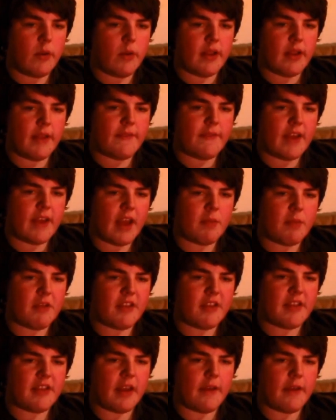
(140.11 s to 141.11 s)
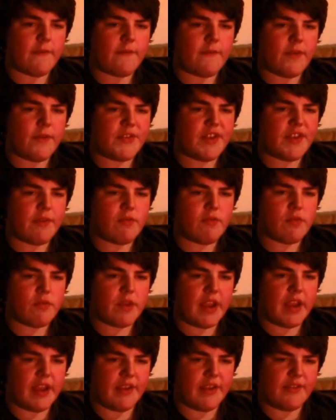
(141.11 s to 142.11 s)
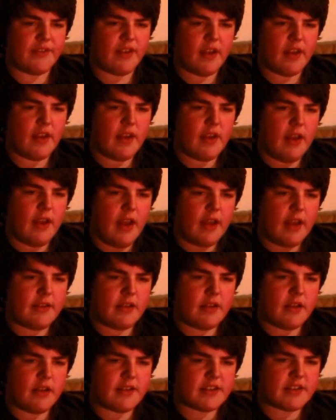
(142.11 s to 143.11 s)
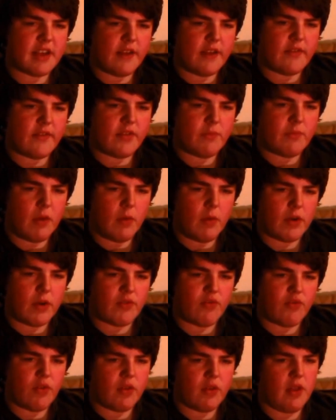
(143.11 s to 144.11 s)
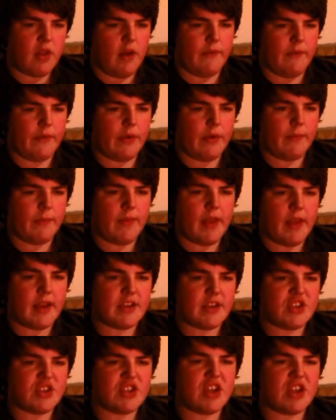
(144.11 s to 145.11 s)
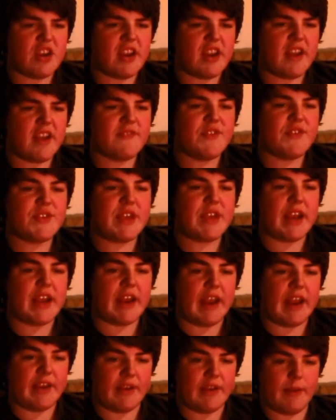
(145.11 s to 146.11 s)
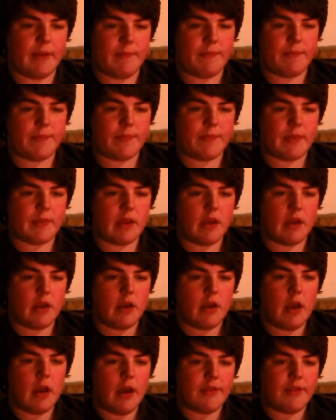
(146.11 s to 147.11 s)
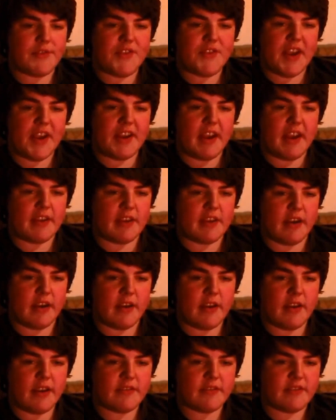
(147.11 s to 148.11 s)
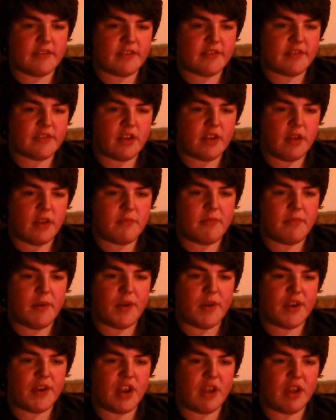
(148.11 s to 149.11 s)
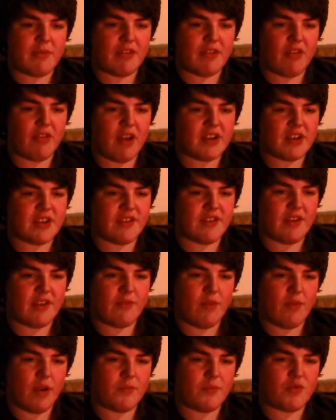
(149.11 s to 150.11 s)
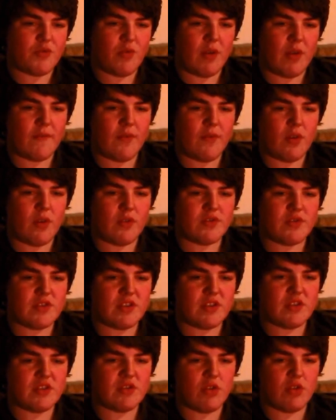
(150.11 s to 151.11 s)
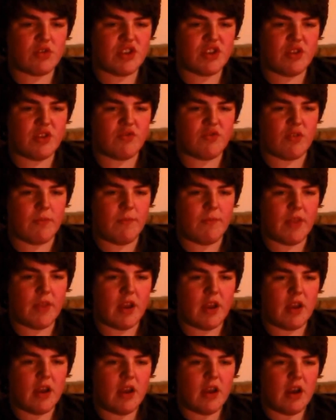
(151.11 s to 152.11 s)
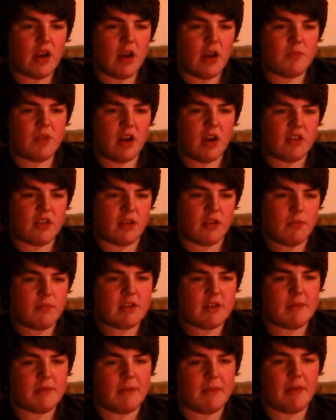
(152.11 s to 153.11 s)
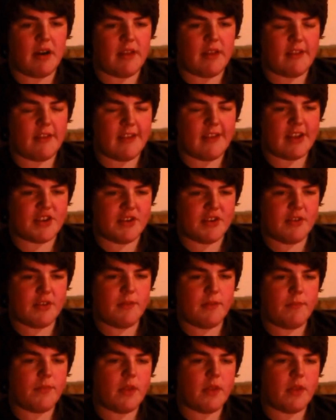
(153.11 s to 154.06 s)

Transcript: We lived happily there for several years, until I discovered my one true love, studying the seed eater. The seed eater is a disturbed bird-human creature that roams around forests to stalk children, abduct them to be part of a legend.